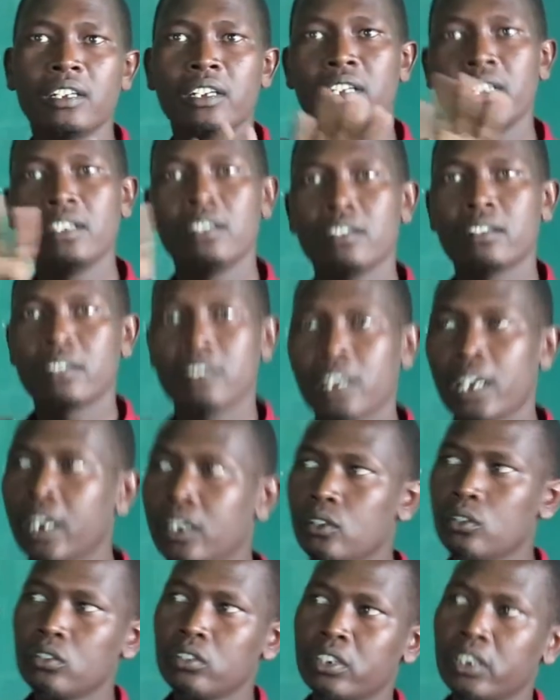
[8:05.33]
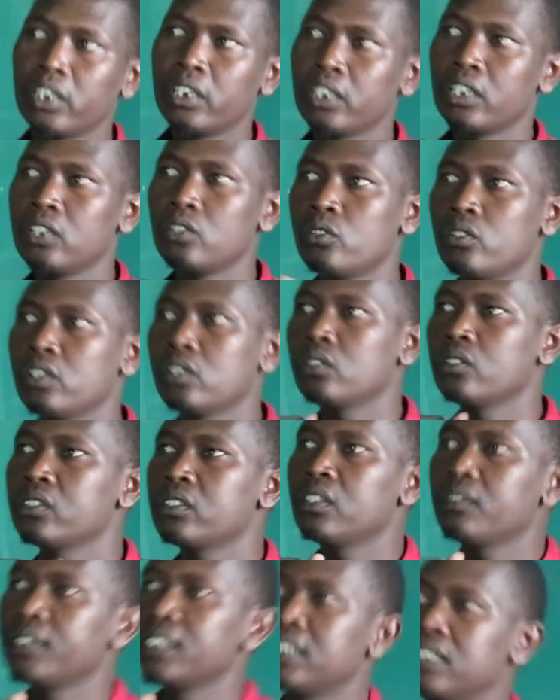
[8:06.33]
and cattle getting into the
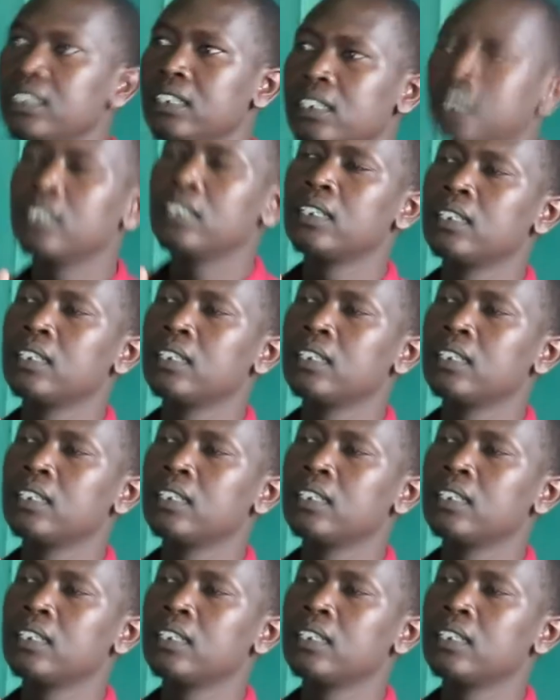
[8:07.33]
conservancy.